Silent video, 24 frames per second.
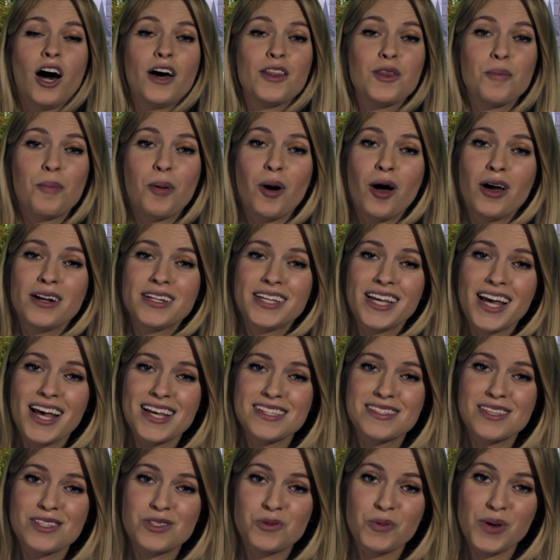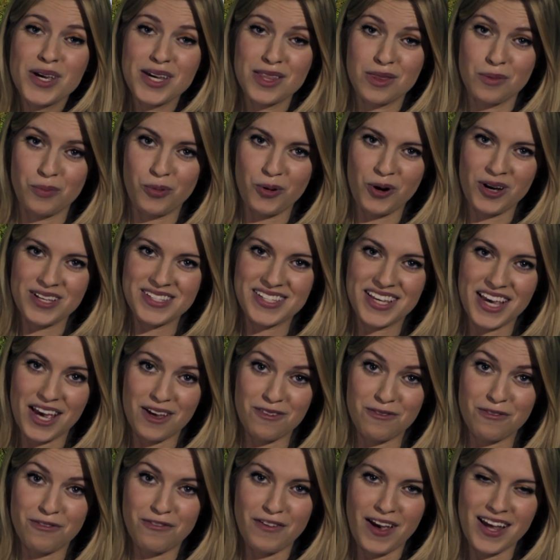On the podcast this week, the boys get
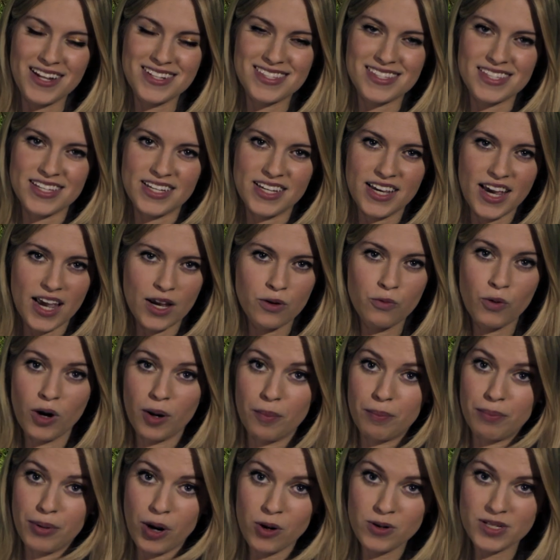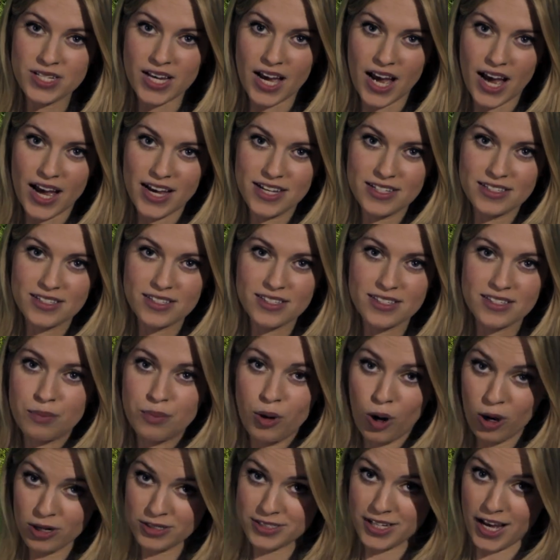fancy and wear bow ties.
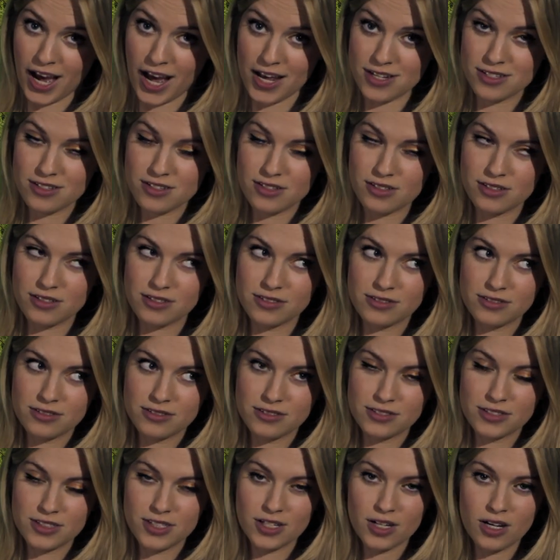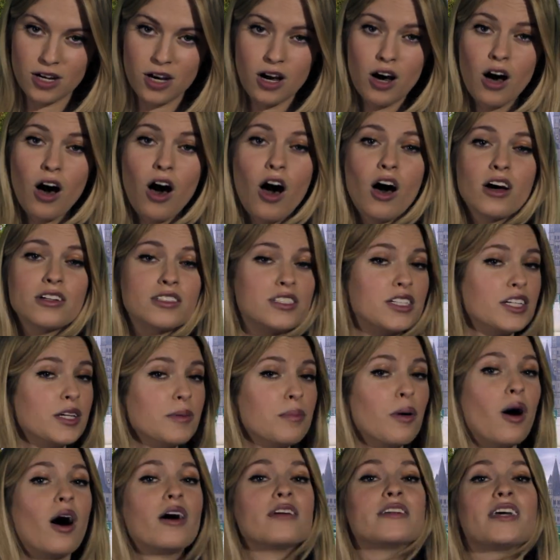Podcast. RT
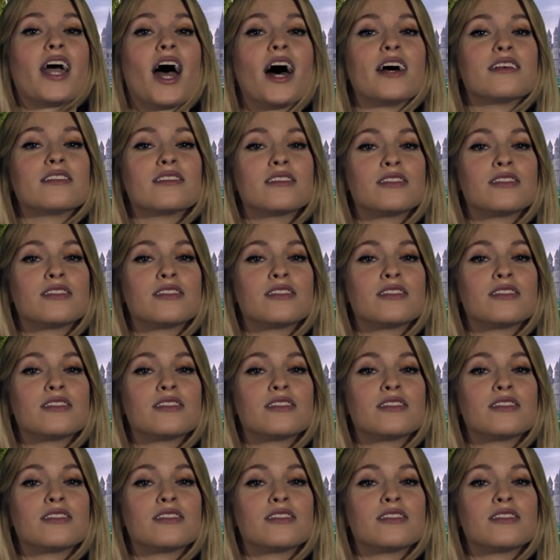podcast.